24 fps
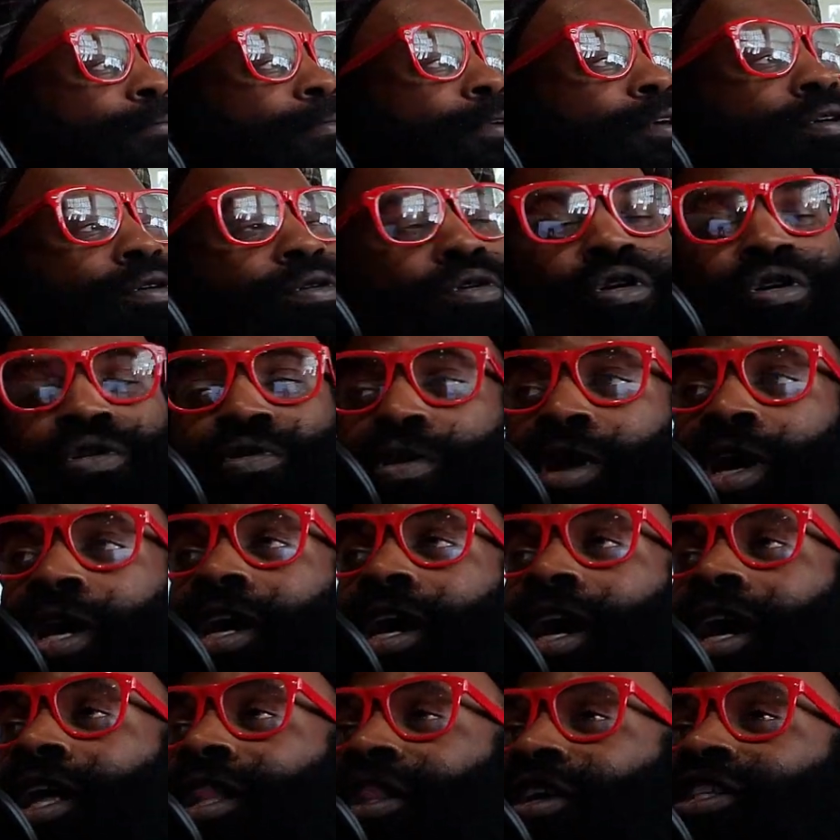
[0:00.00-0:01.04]
What
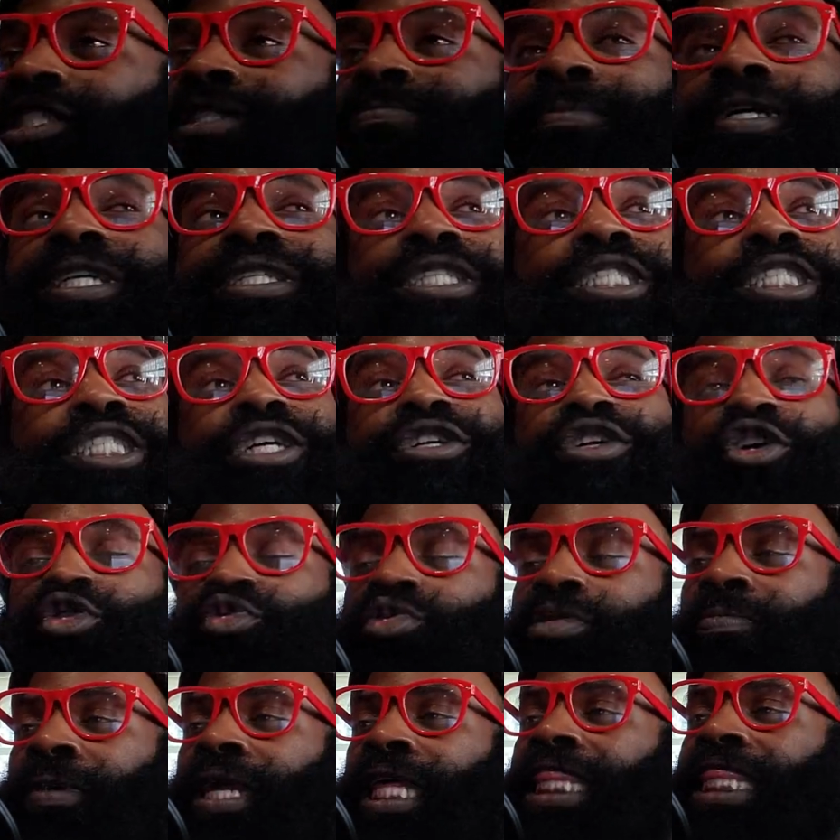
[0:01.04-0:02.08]
other species on Earth
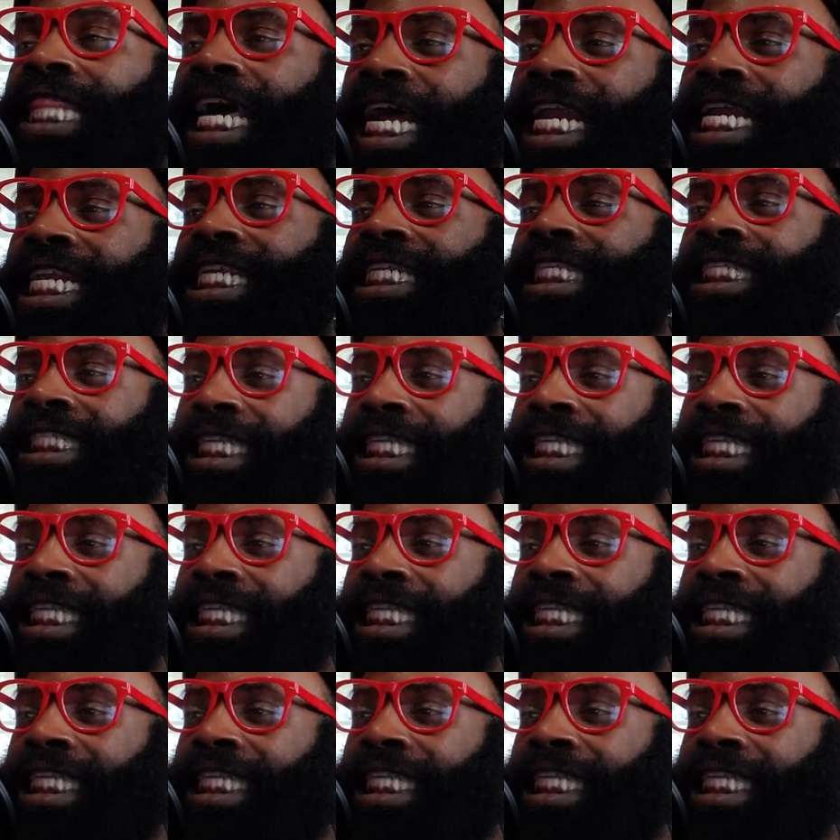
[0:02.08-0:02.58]
would be that